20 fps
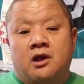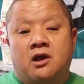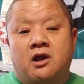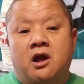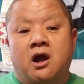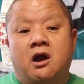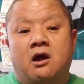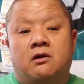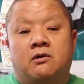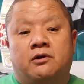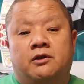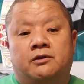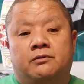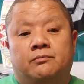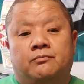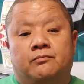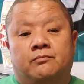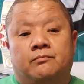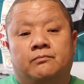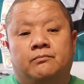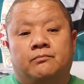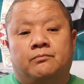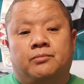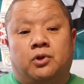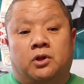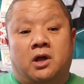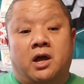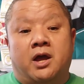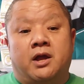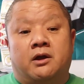current
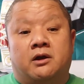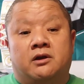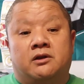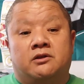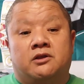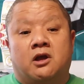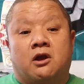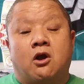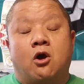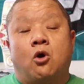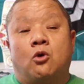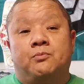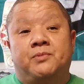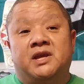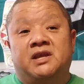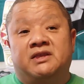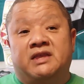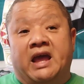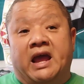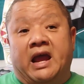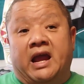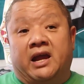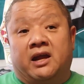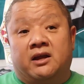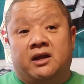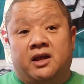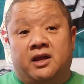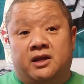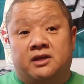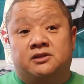player Nakobe Dean.
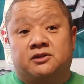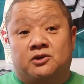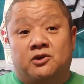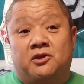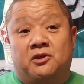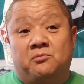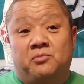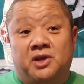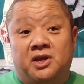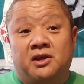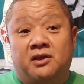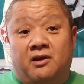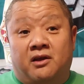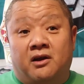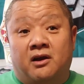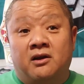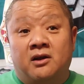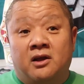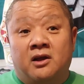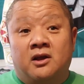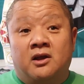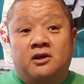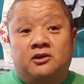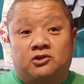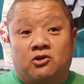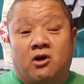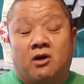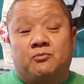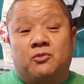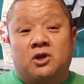He is going to be there,
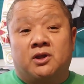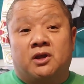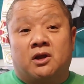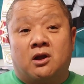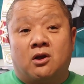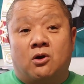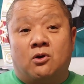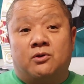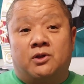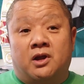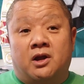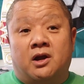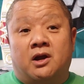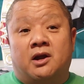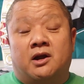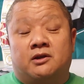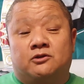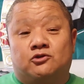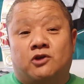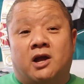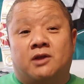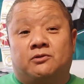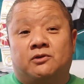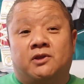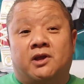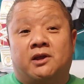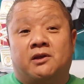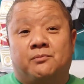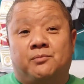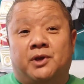so I'm going to go there and trying to
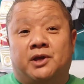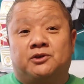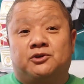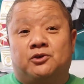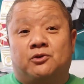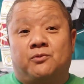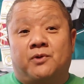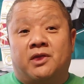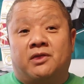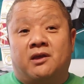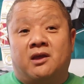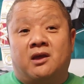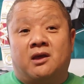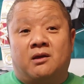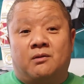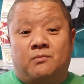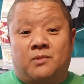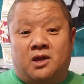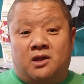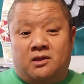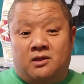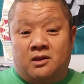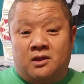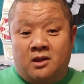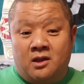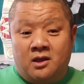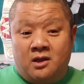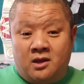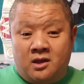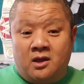take a picture with him
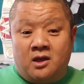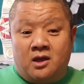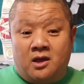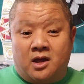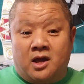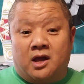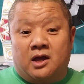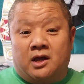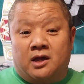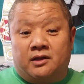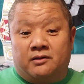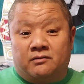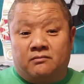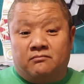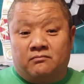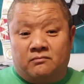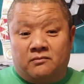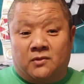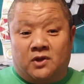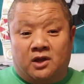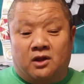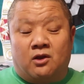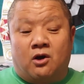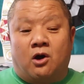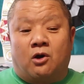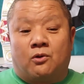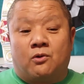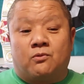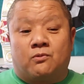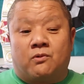and get an
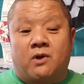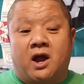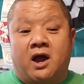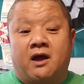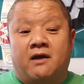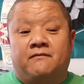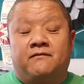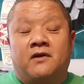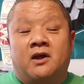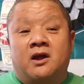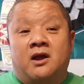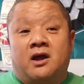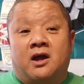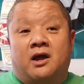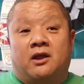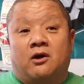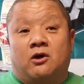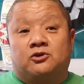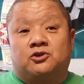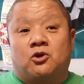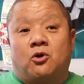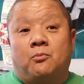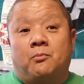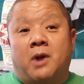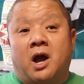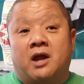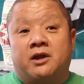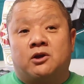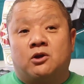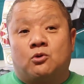autograph. And also
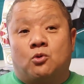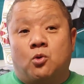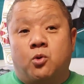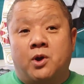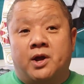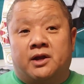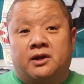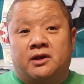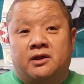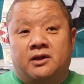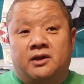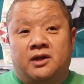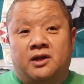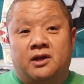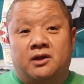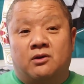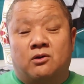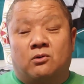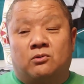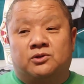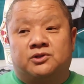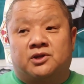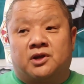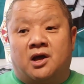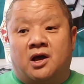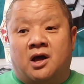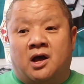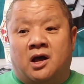Mike Quick, Eagles